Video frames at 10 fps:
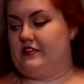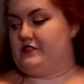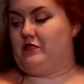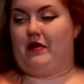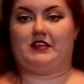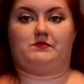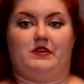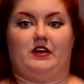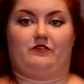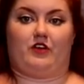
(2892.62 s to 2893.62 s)
this reminds
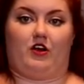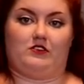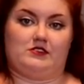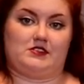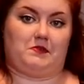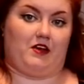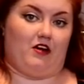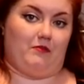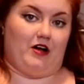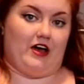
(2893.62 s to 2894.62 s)
me of curtains my
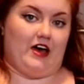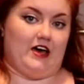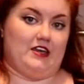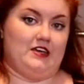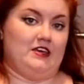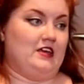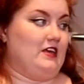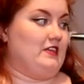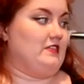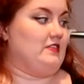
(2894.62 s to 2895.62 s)
grandma had
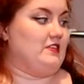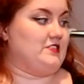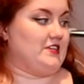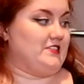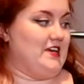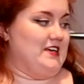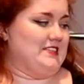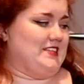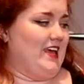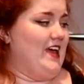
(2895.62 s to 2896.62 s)
in the
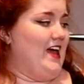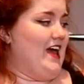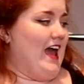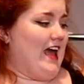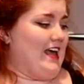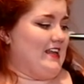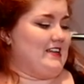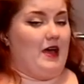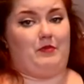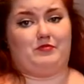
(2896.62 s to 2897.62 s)
sixties,
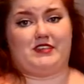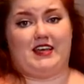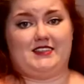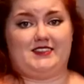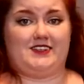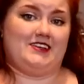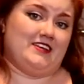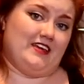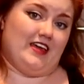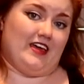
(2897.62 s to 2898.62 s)
and I'm obsessed,
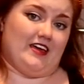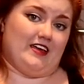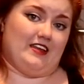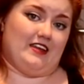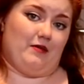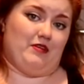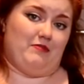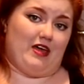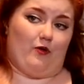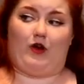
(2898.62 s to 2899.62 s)
and I'm gonna
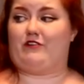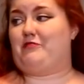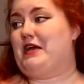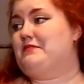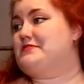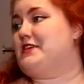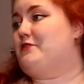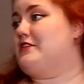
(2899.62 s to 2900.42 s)
make it work for me, so